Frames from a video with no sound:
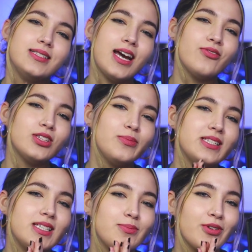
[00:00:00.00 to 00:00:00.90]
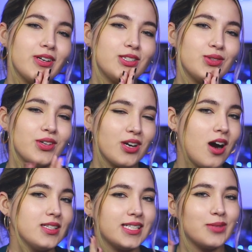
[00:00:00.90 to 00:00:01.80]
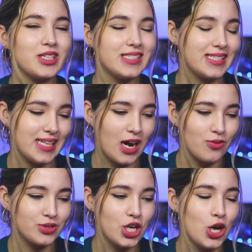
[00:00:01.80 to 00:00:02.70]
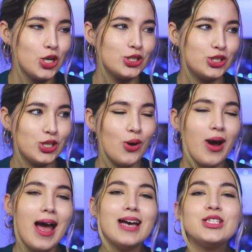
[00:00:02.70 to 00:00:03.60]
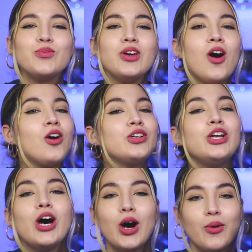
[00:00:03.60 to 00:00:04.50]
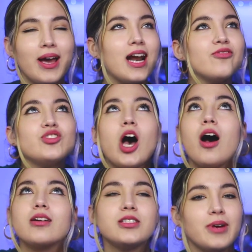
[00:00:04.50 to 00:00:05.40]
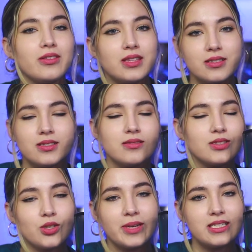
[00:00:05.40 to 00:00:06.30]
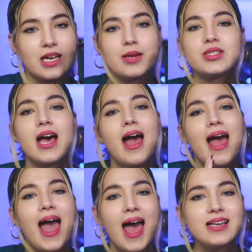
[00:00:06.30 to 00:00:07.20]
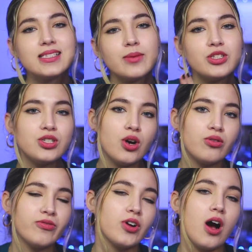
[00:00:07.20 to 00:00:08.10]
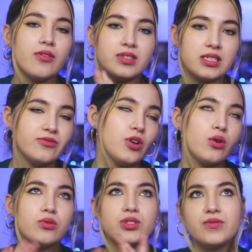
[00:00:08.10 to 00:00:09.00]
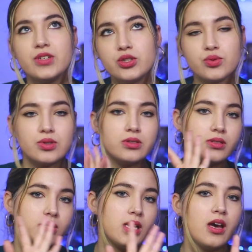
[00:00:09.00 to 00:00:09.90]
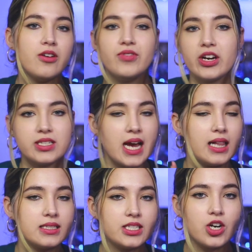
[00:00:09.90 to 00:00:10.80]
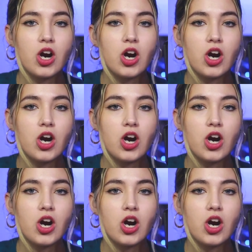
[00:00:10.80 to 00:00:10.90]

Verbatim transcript: dive a little bit deeper into their concept and sound. So as we all know, and I've talked about this so many times, SM is known for obviously vocals, visuals, very talented